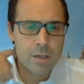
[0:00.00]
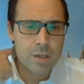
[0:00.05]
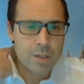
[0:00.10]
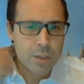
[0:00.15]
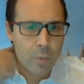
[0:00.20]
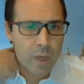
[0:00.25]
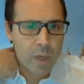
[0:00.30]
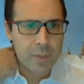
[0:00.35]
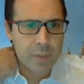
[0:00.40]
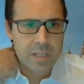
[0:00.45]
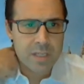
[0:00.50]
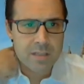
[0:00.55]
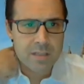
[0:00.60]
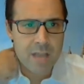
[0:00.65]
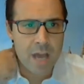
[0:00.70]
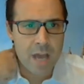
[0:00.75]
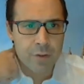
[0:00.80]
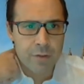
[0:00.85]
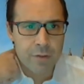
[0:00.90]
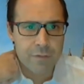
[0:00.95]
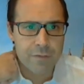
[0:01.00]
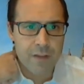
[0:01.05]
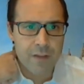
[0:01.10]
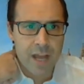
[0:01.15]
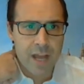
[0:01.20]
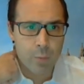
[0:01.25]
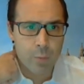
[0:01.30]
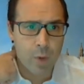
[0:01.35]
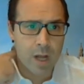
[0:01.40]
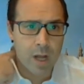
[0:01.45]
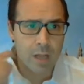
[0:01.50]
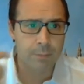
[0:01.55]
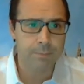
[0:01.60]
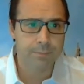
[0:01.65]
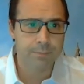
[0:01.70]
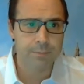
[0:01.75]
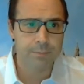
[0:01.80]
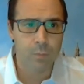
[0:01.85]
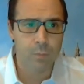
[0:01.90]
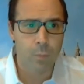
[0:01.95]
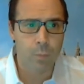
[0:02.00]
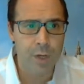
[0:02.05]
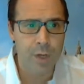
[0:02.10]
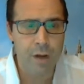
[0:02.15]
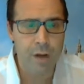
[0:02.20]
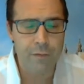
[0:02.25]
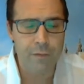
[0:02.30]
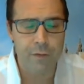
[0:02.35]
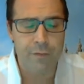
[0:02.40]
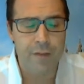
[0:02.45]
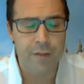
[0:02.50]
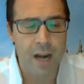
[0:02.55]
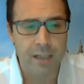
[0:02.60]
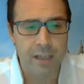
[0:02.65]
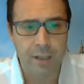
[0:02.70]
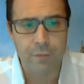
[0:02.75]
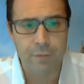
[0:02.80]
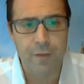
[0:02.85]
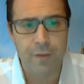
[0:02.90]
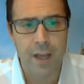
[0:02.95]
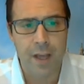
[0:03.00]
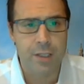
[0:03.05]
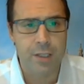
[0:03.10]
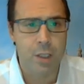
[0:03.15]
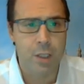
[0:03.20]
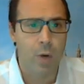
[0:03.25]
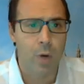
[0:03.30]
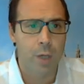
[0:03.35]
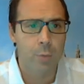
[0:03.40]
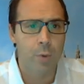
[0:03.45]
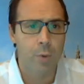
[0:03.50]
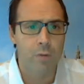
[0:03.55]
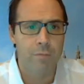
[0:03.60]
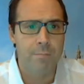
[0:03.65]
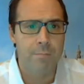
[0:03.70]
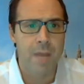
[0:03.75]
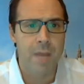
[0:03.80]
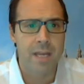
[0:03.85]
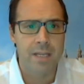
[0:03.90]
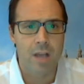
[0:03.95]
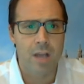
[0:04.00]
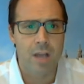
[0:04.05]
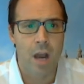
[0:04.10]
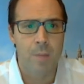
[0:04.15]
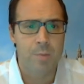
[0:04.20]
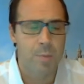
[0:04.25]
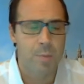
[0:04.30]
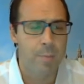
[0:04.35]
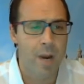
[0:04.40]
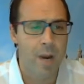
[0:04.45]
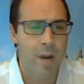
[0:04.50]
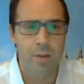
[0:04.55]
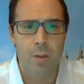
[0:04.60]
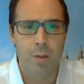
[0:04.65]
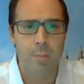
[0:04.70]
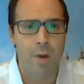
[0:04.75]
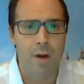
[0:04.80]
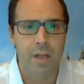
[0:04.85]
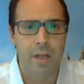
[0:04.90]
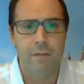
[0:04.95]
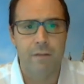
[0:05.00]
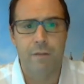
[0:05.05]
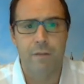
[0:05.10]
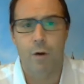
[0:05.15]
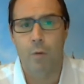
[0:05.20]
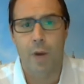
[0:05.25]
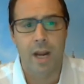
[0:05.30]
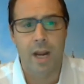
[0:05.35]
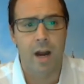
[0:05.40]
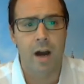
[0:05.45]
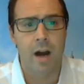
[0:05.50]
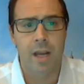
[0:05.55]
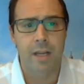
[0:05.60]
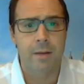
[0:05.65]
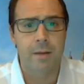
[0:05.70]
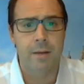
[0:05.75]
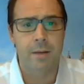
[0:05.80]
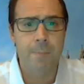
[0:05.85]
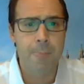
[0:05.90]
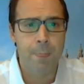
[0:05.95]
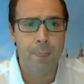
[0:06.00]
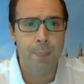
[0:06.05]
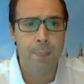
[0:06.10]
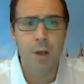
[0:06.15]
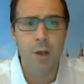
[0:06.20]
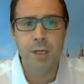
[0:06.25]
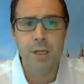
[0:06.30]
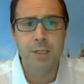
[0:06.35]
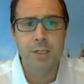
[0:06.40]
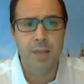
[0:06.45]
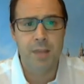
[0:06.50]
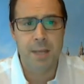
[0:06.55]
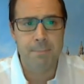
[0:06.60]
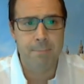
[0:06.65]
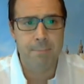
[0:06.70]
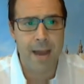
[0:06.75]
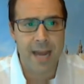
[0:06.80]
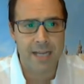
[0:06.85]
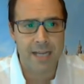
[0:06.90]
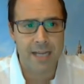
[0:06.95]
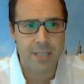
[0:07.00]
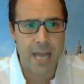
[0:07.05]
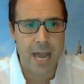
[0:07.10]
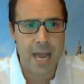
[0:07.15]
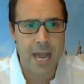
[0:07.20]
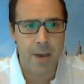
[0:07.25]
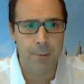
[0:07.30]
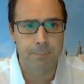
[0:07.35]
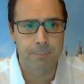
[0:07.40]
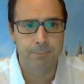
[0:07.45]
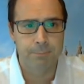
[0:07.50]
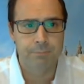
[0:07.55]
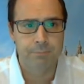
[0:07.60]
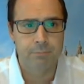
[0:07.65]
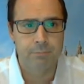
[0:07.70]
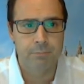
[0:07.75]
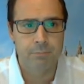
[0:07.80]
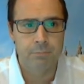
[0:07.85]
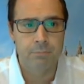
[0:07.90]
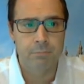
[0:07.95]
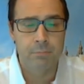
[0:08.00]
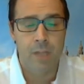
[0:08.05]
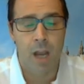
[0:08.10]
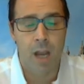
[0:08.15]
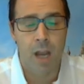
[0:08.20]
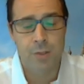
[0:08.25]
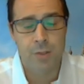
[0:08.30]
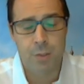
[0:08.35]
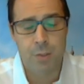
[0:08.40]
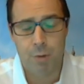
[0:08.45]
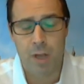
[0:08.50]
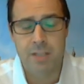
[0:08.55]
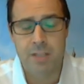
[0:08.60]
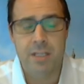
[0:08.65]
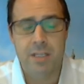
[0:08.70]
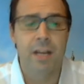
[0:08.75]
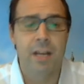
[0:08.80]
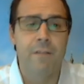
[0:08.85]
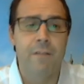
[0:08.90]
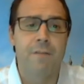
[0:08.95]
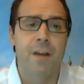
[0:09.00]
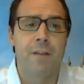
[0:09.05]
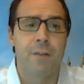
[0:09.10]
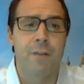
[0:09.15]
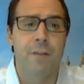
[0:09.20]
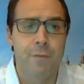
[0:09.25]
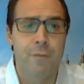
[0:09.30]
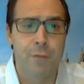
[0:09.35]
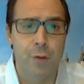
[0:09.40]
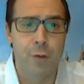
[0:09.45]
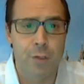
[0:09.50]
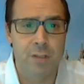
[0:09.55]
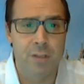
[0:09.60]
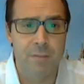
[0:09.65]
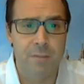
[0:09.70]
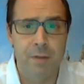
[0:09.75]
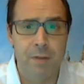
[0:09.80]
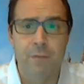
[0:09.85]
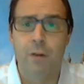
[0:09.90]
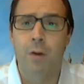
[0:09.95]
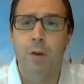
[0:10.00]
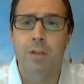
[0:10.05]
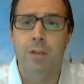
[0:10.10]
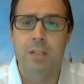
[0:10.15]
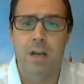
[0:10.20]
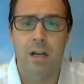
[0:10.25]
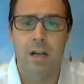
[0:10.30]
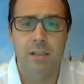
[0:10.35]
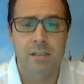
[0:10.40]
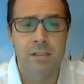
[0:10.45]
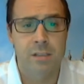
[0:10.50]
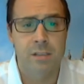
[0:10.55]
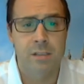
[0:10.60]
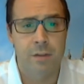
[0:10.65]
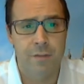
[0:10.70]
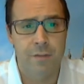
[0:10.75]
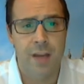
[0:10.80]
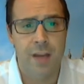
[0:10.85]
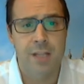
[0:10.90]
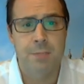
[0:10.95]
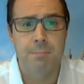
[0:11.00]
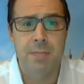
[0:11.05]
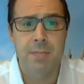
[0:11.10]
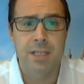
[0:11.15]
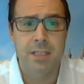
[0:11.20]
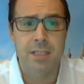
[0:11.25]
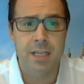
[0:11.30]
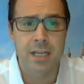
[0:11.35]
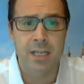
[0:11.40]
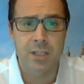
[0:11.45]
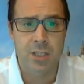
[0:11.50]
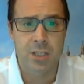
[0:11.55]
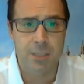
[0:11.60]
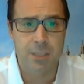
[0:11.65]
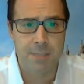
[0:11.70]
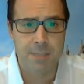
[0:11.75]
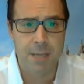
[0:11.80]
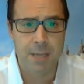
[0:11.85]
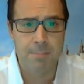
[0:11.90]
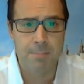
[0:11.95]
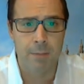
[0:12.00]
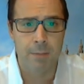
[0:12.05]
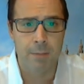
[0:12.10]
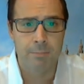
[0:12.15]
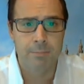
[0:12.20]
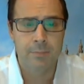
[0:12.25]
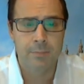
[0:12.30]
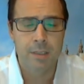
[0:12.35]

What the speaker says: So where do we stand on the Fed? Well, we know for a fact that the Fed has cried wolf many times, preparing the market for a rate hike, only to then back down. Unsurprisingly, Fed fund futures have been volatile since the Fed's meeting in September,